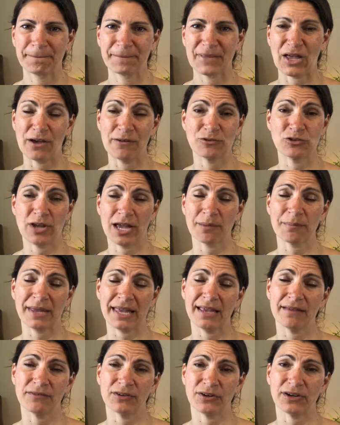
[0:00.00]
off-track
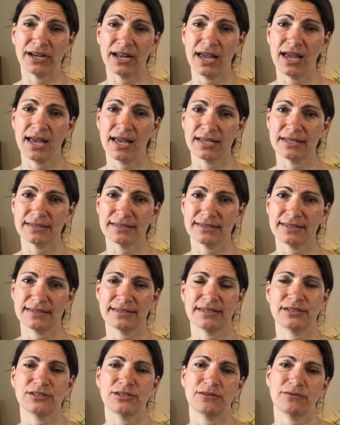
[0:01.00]
behavior in us
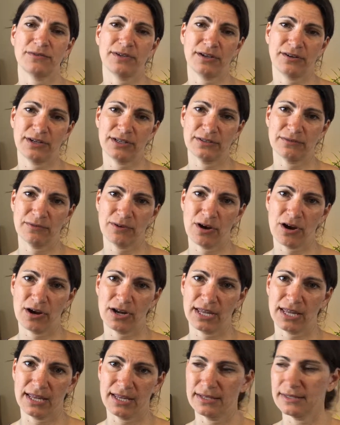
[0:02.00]
is interference for our
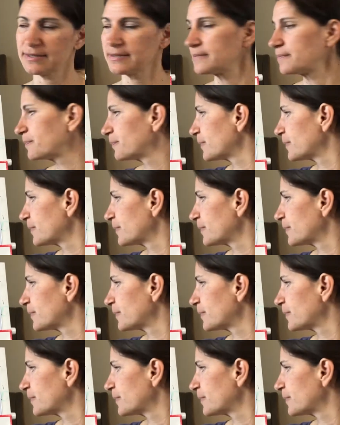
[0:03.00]
kids.